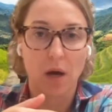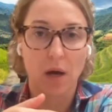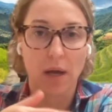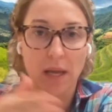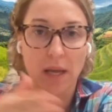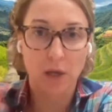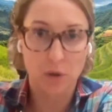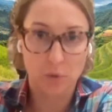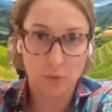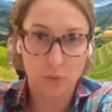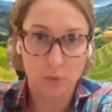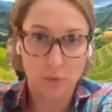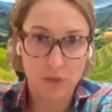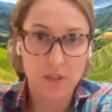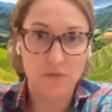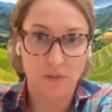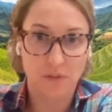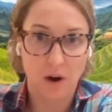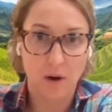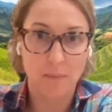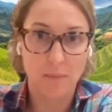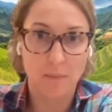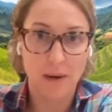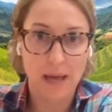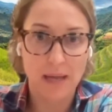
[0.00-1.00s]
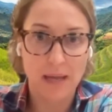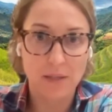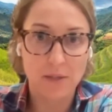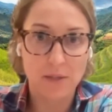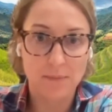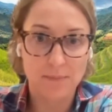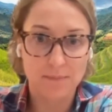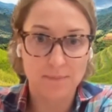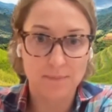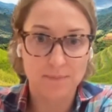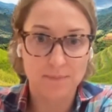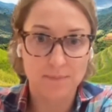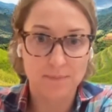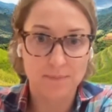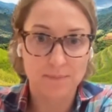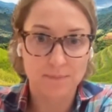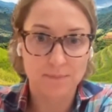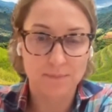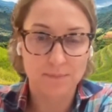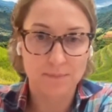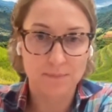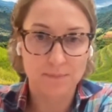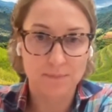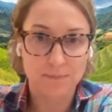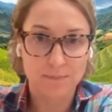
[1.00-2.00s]
uh, increased farmland.
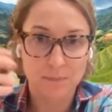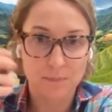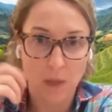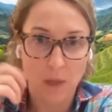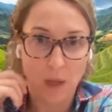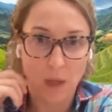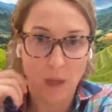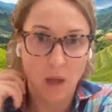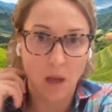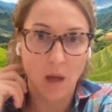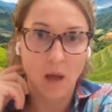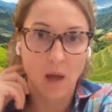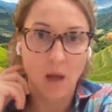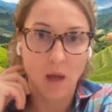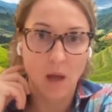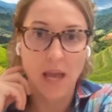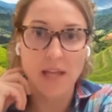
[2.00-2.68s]
Yeah.